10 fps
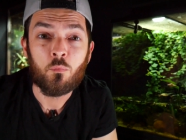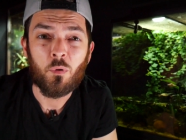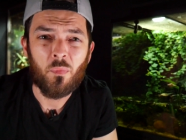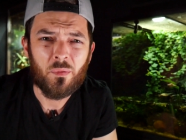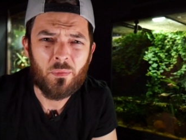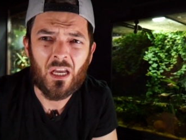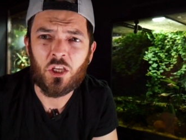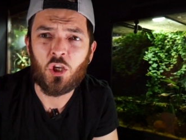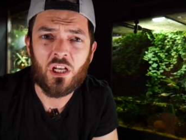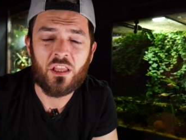But maybe
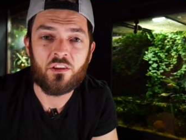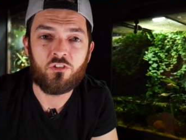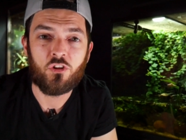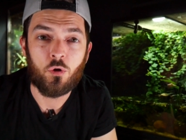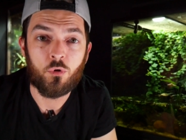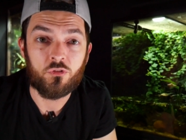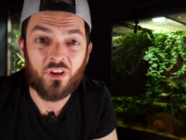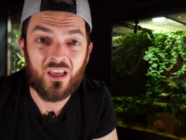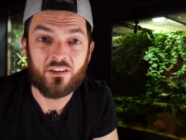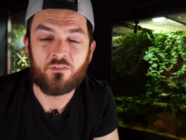back earlier this year, we
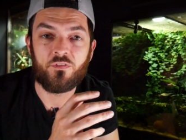also added